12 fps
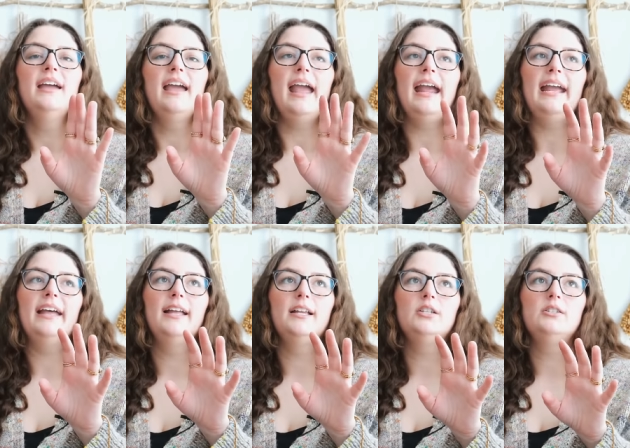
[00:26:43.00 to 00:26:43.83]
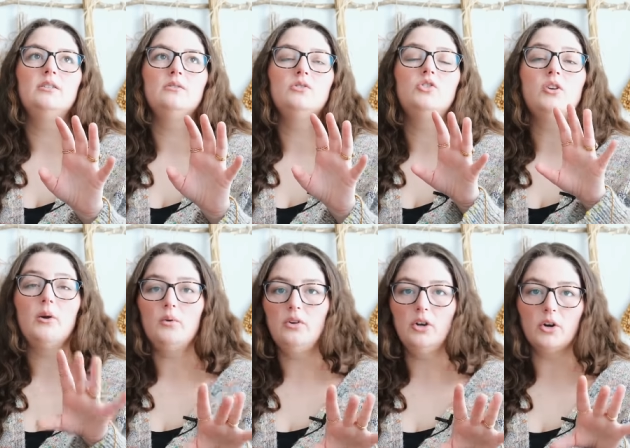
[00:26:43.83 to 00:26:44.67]
and
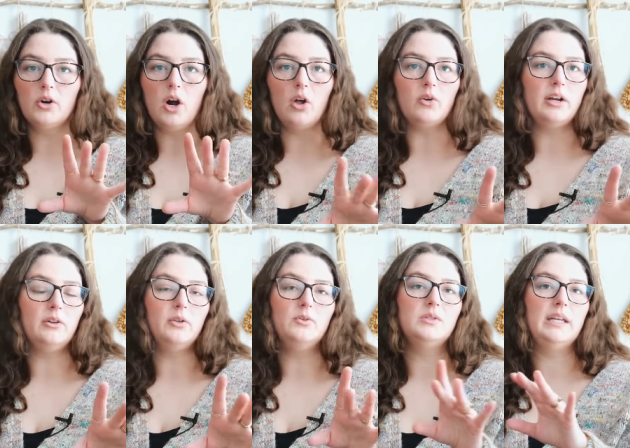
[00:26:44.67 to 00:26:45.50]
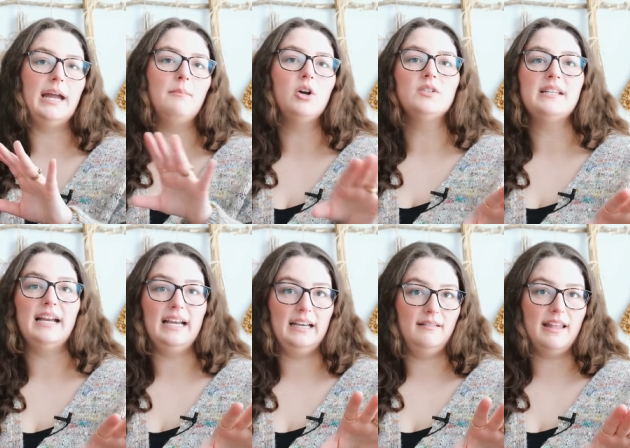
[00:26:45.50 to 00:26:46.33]
sewed your collar down loosely. I'm not
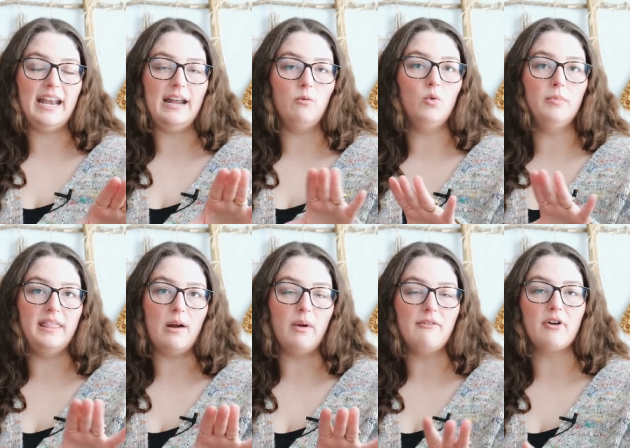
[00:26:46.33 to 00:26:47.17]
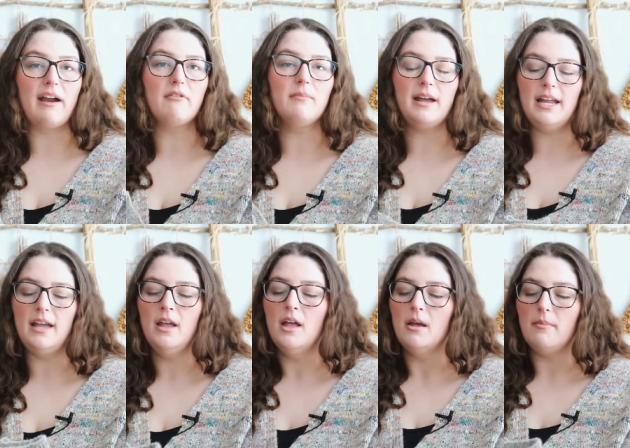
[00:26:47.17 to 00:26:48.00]
saying that it will be that way for everybody,
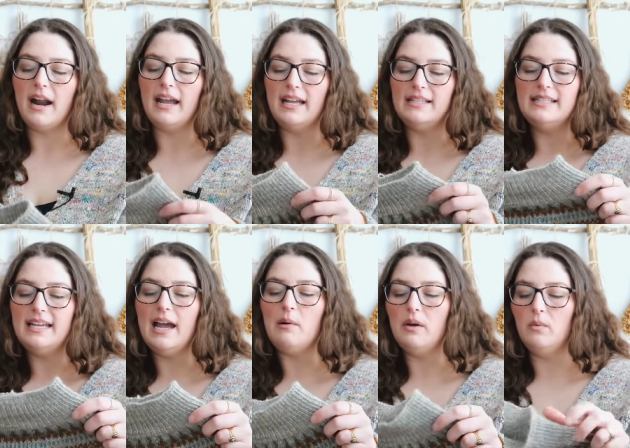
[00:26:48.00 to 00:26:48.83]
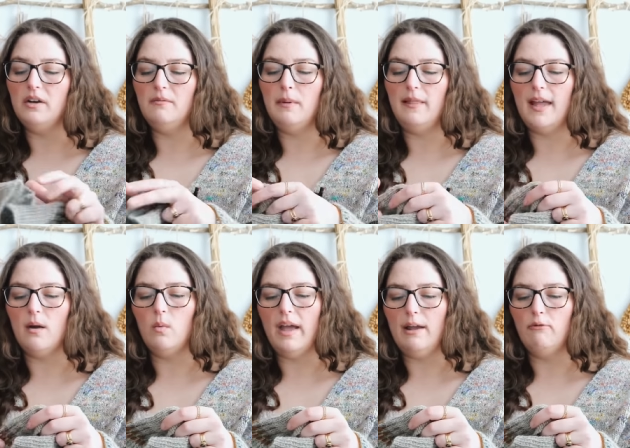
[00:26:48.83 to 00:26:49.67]
but I can see how it would have been
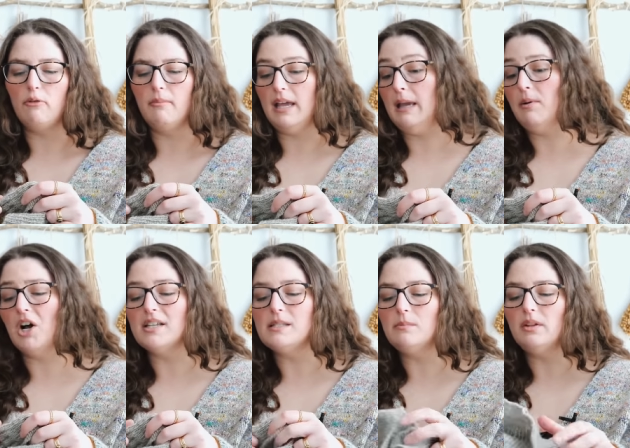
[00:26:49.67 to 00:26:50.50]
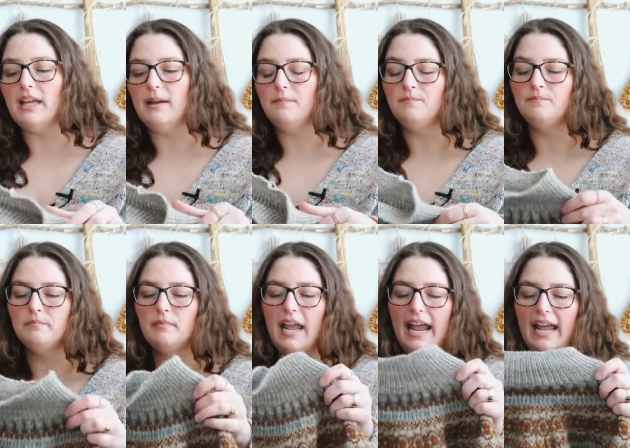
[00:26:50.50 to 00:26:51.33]
that way for me possibly.
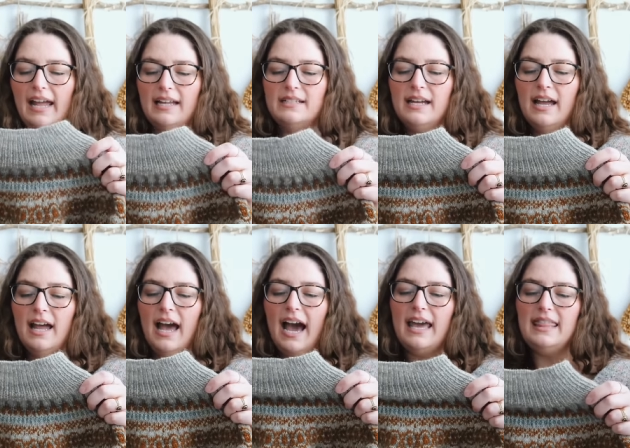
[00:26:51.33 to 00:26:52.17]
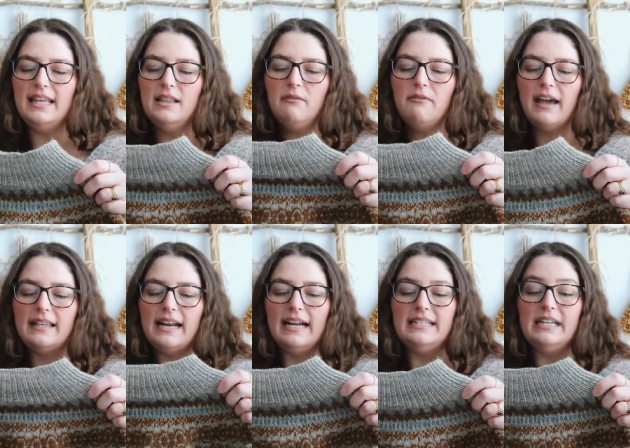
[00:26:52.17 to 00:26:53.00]
And I think the fact
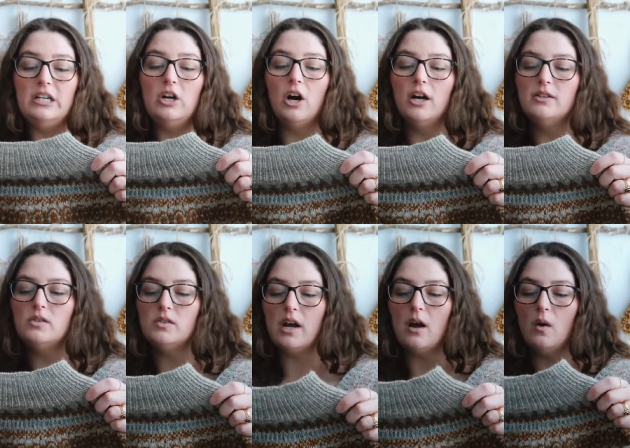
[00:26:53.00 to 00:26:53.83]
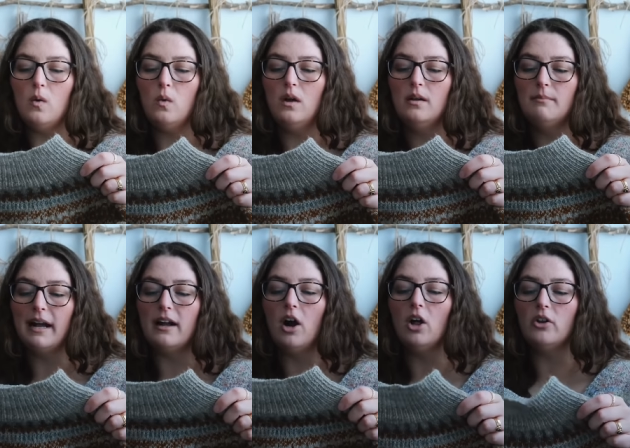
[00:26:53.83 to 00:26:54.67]
that I did not sew
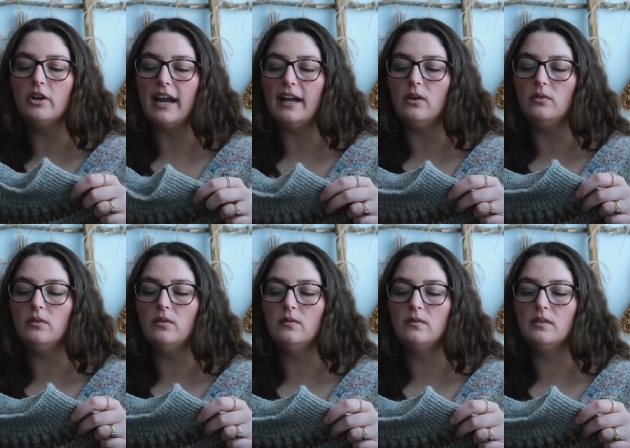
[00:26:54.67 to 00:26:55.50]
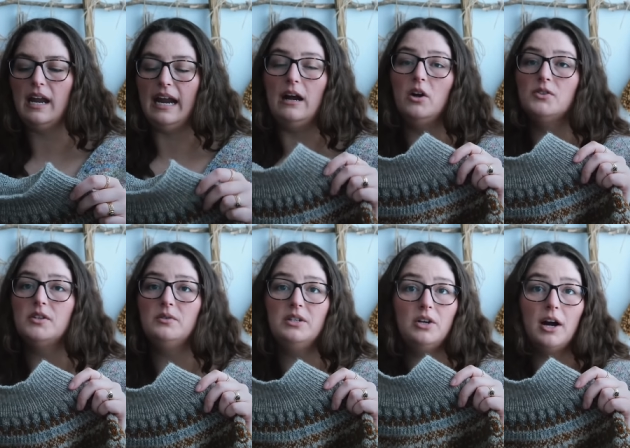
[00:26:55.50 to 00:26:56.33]
my collar down, and I
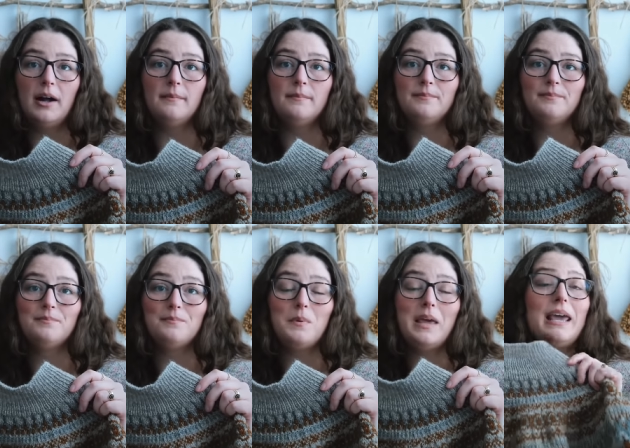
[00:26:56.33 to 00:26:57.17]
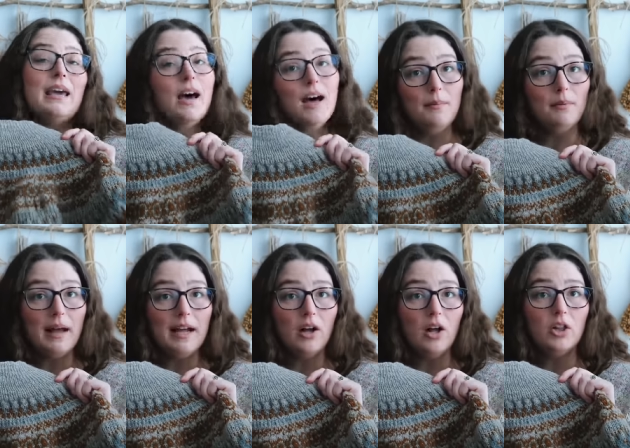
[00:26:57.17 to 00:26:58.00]
also did not pick up
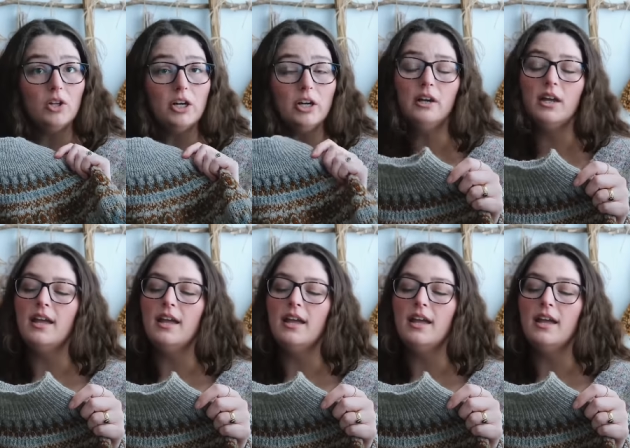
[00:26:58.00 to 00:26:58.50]
my collar,